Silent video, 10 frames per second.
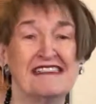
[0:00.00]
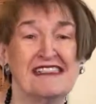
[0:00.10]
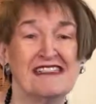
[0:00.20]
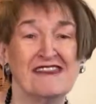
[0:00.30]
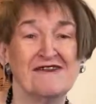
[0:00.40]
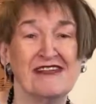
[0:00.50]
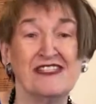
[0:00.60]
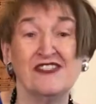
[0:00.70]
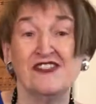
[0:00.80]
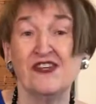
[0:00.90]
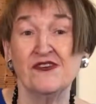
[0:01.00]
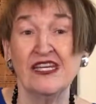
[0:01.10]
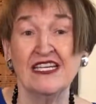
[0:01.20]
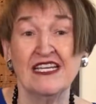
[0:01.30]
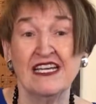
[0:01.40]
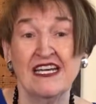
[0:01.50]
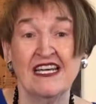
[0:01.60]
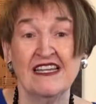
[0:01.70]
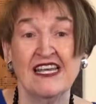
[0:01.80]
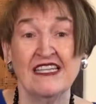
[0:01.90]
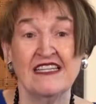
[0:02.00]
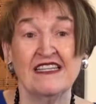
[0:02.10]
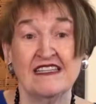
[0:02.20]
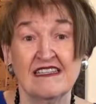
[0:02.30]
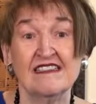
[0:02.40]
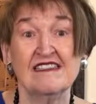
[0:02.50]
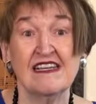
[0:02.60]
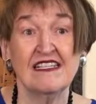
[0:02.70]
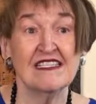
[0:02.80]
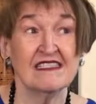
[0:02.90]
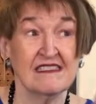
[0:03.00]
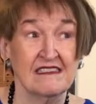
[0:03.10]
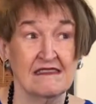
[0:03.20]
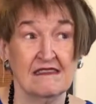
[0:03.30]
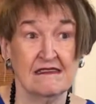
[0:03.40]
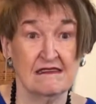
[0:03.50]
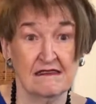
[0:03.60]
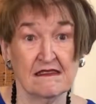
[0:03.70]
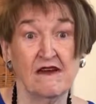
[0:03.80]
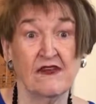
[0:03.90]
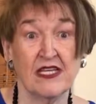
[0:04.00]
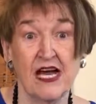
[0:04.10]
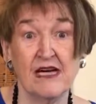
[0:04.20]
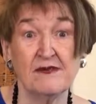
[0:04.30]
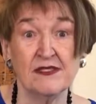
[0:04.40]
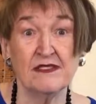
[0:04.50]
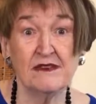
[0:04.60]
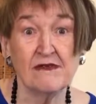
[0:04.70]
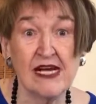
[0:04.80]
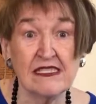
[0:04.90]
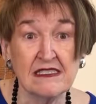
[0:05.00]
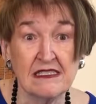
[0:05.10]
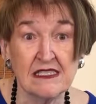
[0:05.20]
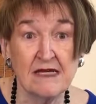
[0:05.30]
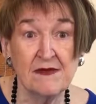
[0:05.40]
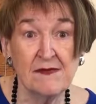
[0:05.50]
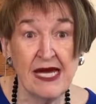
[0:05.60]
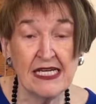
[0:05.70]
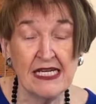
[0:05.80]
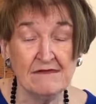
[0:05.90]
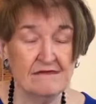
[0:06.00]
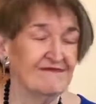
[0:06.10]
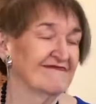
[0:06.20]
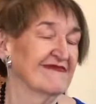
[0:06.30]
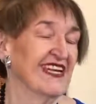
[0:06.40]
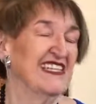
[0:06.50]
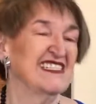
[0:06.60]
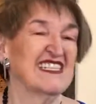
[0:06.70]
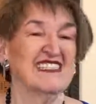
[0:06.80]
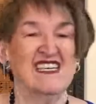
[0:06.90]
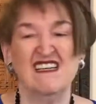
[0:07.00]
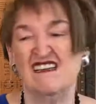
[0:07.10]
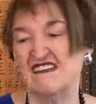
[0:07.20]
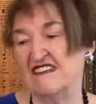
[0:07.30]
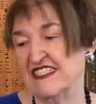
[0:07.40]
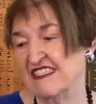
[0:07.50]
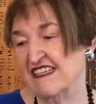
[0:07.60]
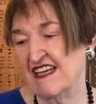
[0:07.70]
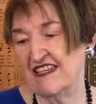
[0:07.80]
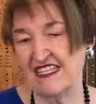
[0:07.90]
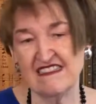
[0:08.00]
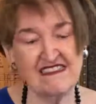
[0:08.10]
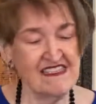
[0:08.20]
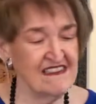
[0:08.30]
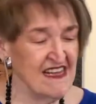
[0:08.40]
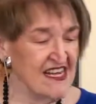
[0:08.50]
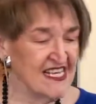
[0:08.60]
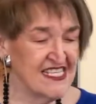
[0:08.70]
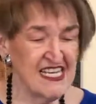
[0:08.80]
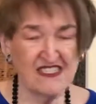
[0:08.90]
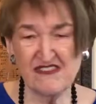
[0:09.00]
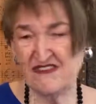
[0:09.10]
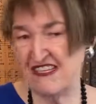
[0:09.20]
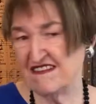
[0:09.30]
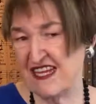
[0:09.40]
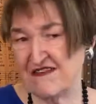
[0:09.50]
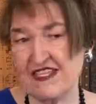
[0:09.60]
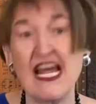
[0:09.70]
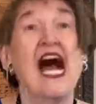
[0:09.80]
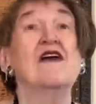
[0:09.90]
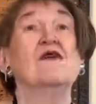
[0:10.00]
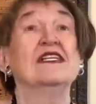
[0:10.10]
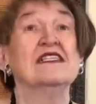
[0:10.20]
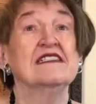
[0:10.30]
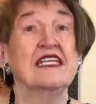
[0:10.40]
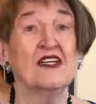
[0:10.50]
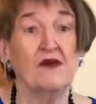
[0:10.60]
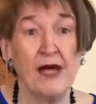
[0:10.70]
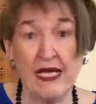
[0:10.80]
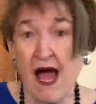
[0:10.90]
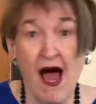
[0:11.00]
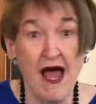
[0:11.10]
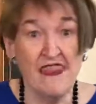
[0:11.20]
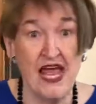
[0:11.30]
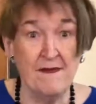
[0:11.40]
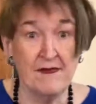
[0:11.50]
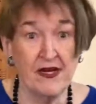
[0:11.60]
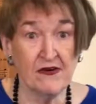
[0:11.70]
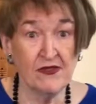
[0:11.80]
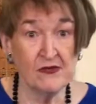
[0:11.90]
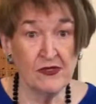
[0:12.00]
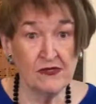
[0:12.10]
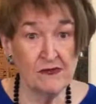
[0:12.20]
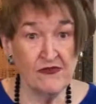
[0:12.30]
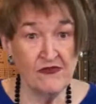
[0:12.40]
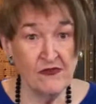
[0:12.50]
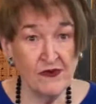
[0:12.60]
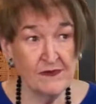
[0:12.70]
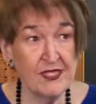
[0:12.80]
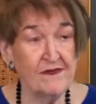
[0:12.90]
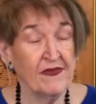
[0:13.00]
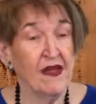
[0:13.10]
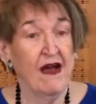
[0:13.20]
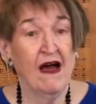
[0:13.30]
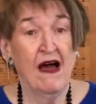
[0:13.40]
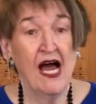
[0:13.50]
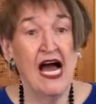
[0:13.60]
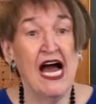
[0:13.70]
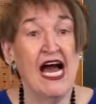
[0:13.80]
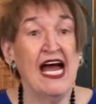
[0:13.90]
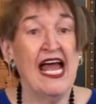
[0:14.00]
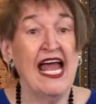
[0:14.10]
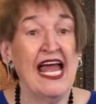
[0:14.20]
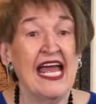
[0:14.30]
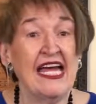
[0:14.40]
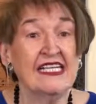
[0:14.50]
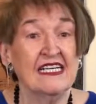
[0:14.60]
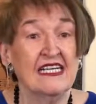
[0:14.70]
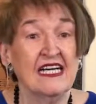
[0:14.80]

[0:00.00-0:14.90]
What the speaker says: 10 degrees, showing that the sun is going the opposite direction? It's coming back up. Hezekiah said, oh, it's nothing. Sun dial goes down every day. I wanted to see it go back. That miracle was performed, and